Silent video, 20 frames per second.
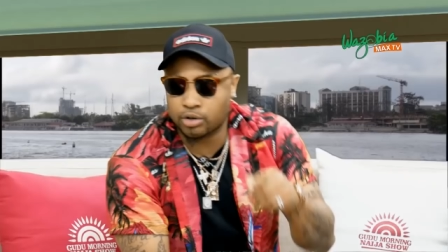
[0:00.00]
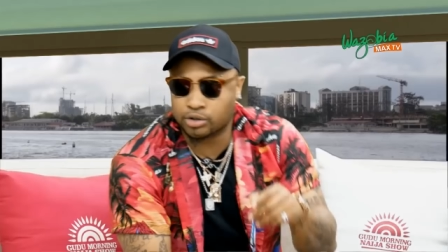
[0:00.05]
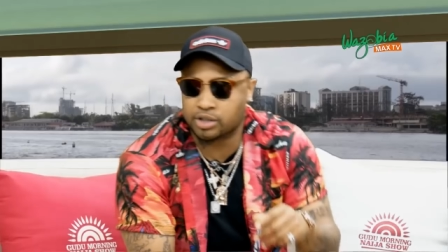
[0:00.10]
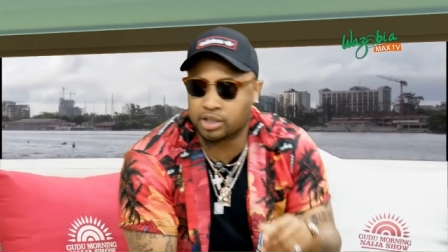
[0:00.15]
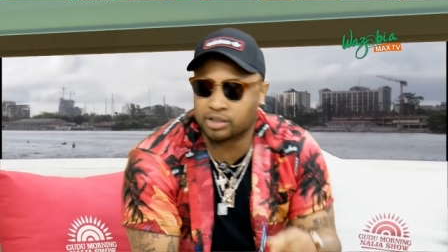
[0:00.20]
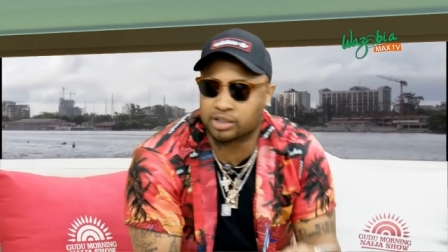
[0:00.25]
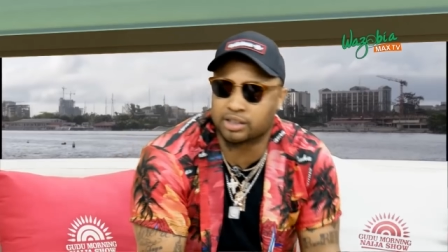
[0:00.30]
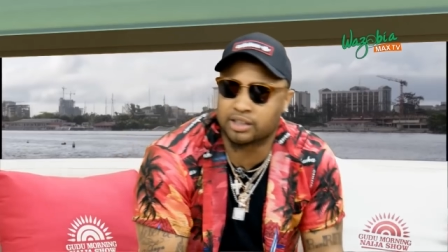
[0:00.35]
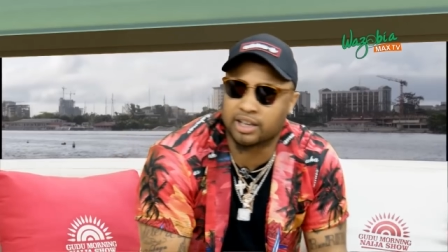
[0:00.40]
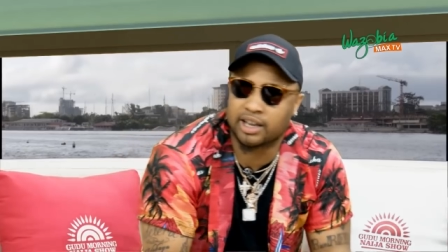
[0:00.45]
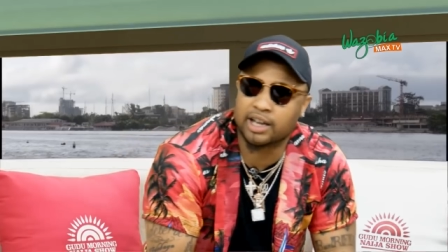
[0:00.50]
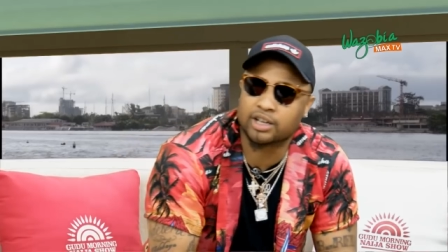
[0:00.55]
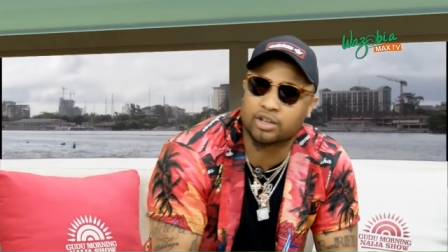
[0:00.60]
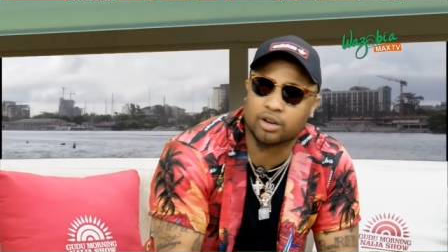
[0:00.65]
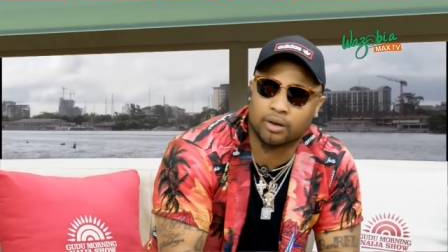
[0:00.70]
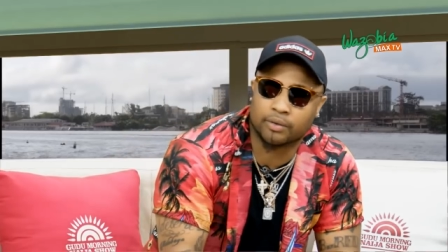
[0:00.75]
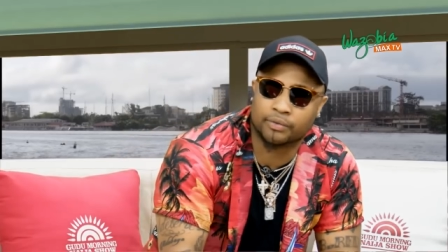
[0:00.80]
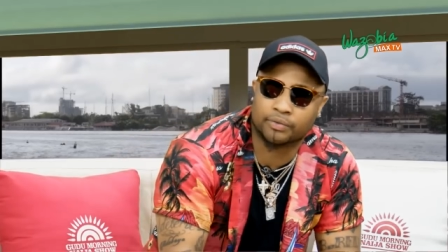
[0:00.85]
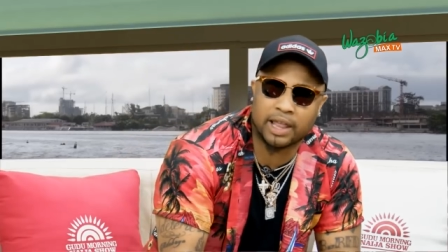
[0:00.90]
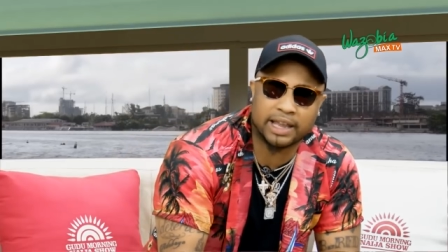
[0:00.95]
since the age
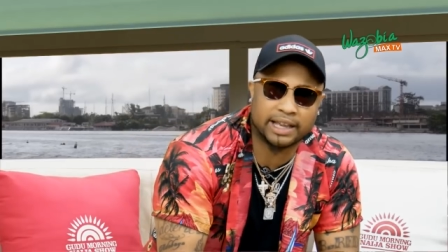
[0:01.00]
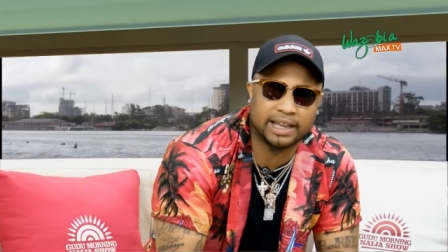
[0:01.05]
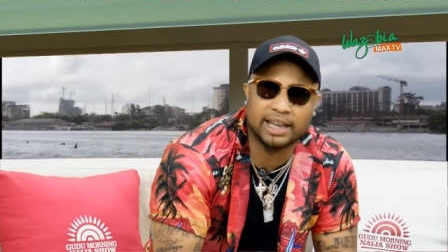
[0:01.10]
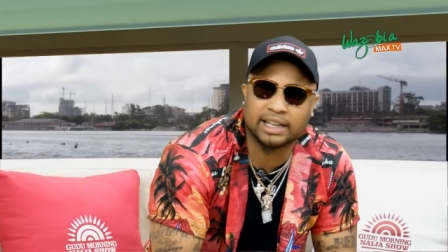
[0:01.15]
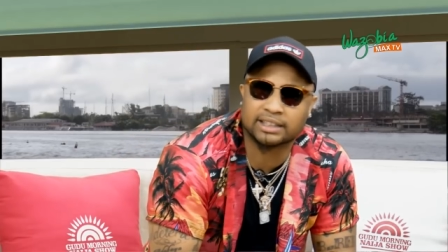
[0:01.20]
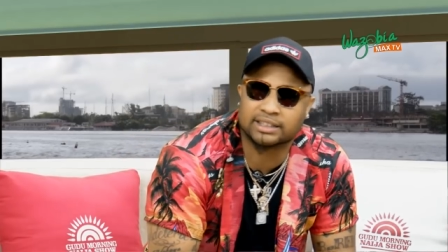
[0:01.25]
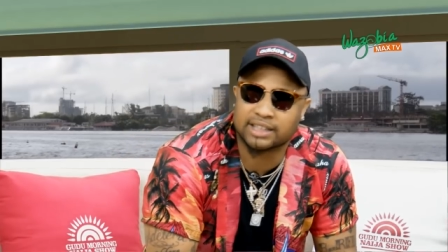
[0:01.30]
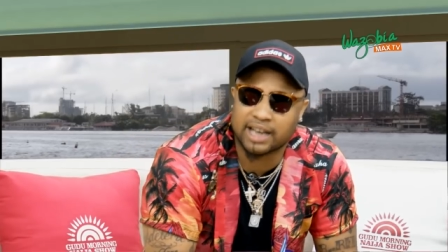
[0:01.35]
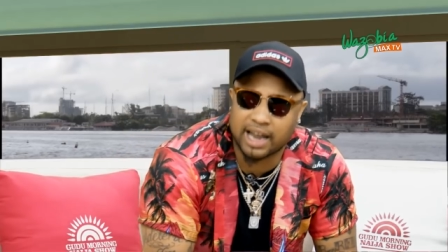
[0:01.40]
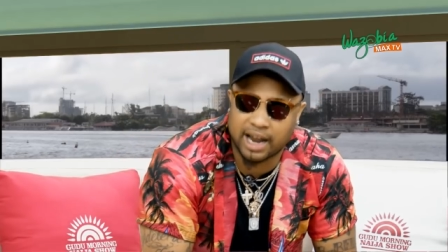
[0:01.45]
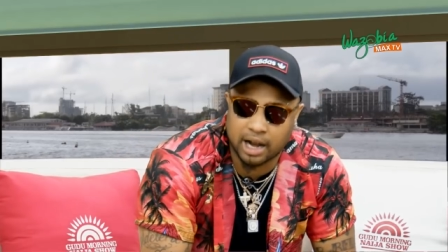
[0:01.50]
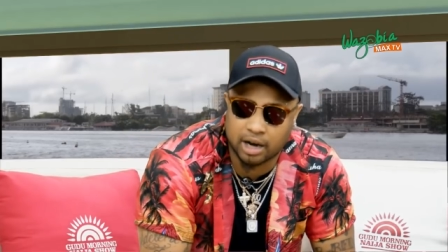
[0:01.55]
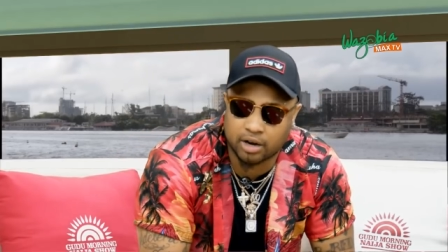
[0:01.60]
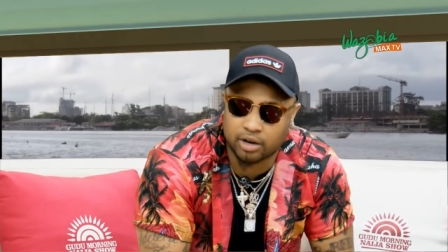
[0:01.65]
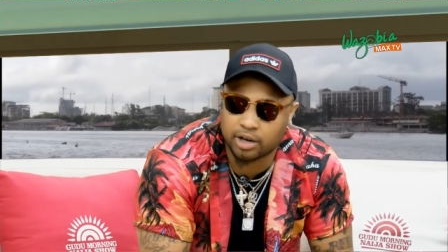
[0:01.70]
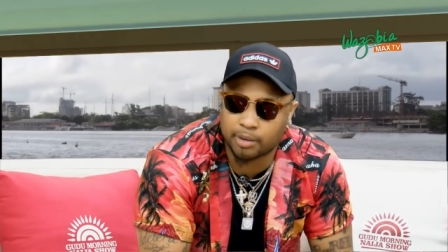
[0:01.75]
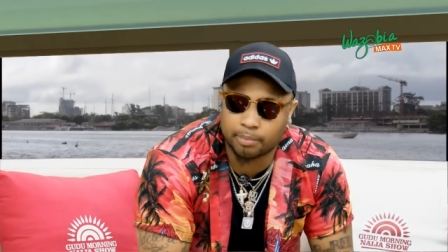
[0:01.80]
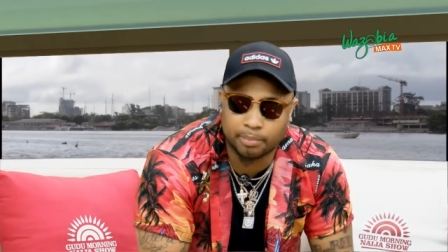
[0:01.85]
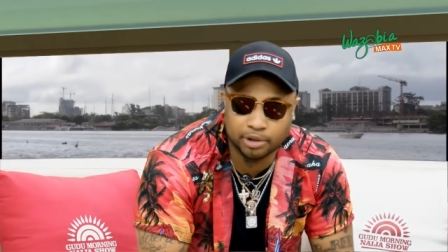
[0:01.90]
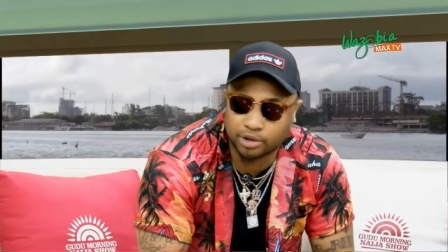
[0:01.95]
of like eight, nine, I
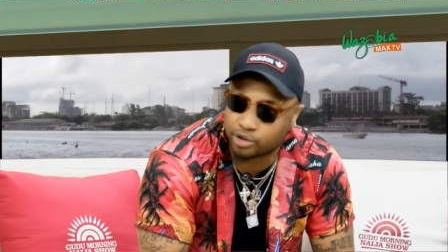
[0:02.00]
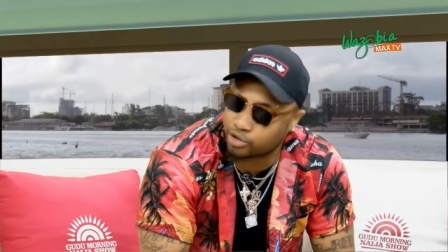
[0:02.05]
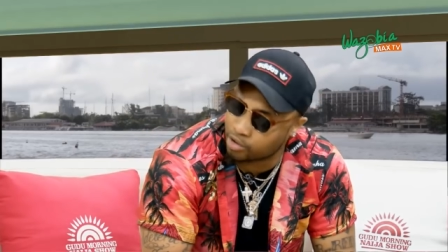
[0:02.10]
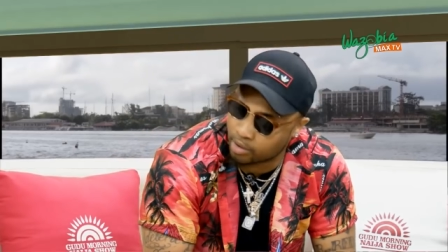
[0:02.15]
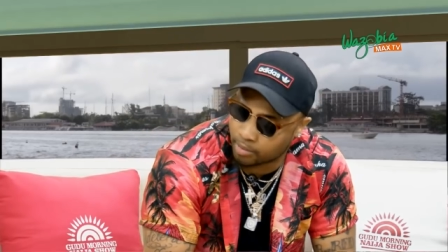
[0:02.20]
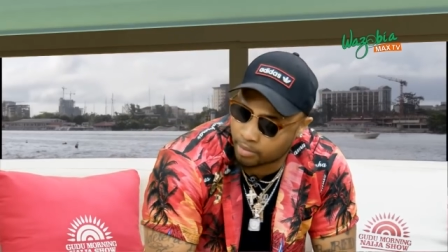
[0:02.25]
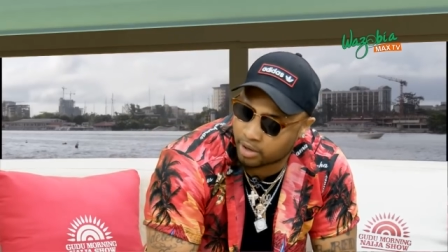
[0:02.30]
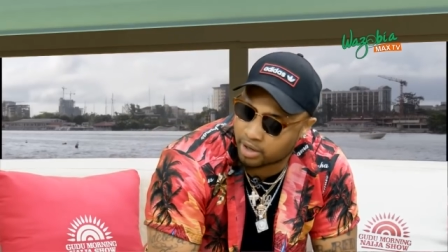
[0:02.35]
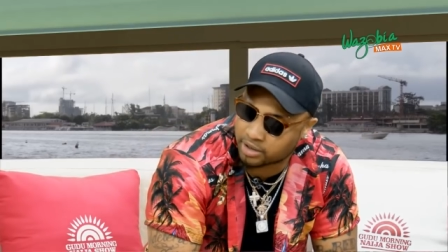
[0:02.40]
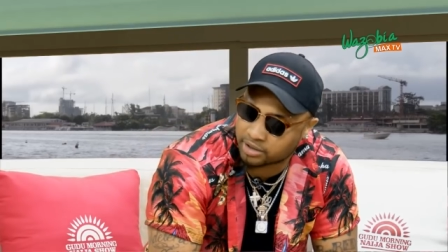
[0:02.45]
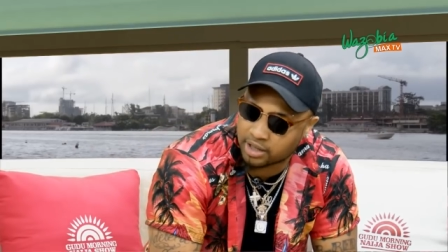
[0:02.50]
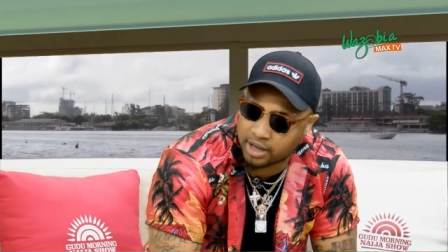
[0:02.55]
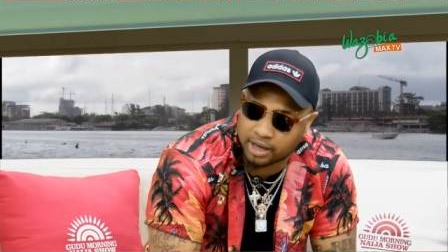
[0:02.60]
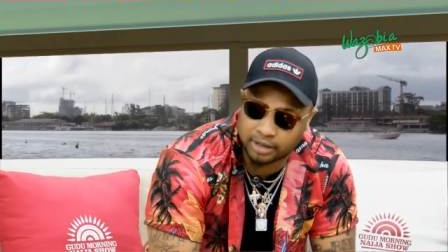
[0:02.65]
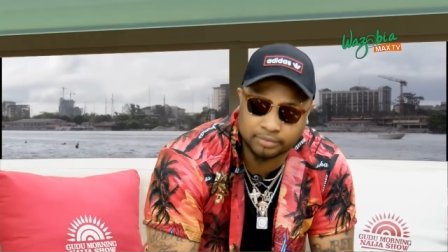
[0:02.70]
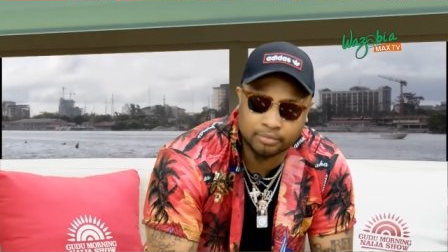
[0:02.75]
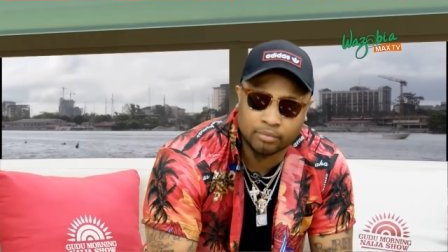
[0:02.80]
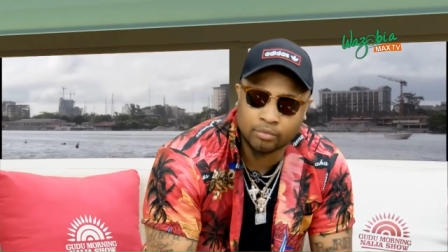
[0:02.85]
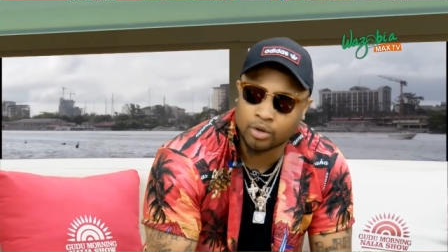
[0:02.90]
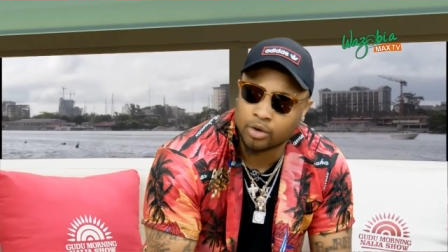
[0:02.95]
don't know beat drum, you
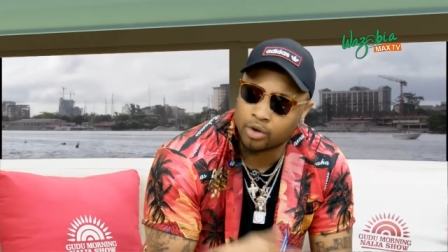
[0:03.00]
understand?